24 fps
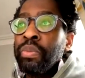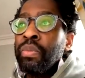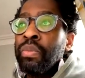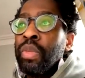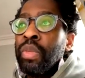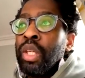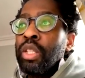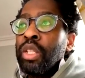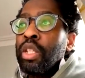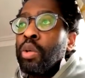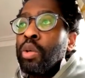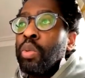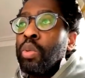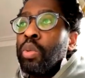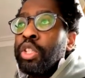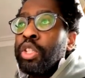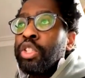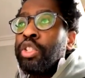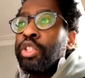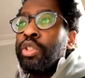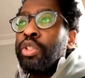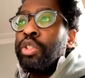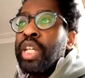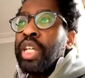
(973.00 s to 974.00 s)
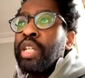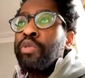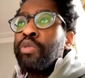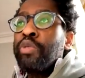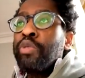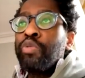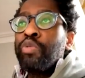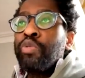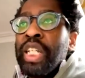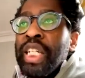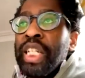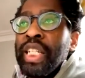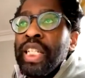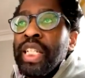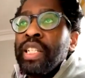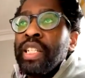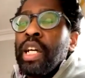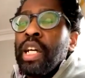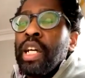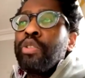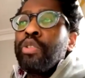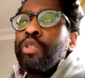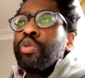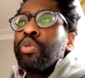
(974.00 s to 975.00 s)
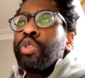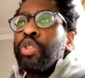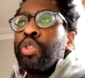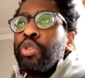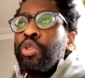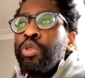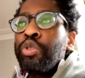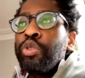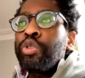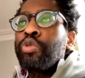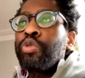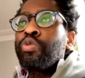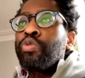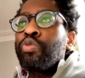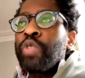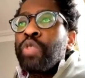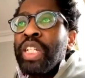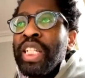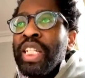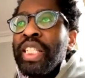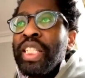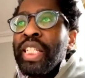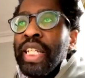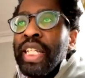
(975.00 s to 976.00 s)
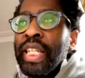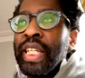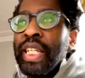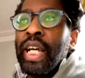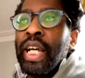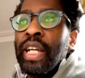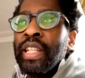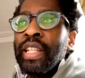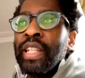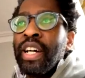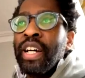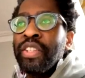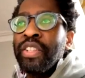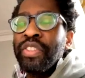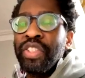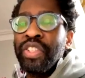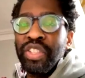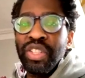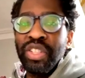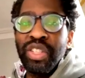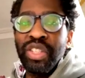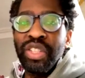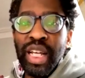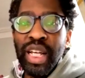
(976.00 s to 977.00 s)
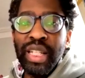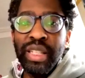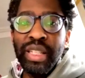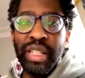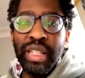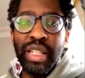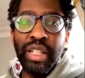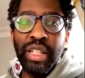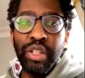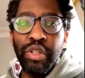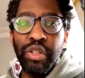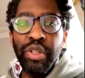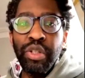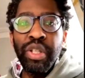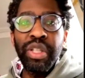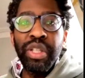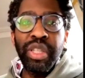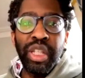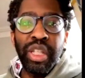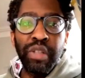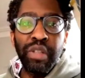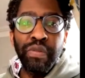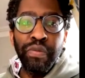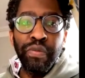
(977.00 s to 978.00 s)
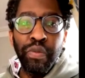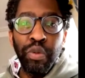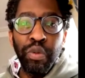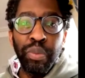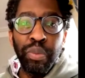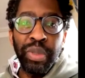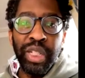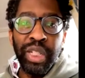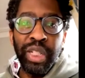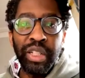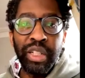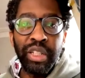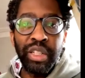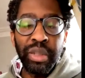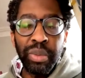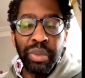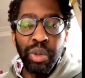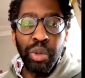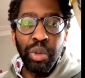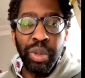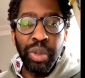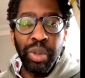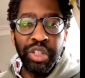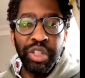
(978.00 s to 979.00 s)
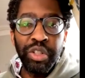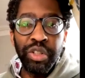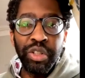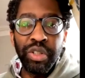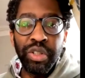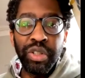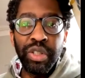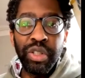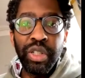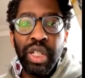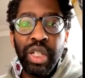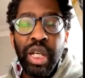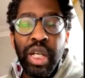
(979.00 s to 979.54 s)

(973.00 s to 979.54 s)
So once you then read and you're used to reading and understanding, you can then formulate some questions.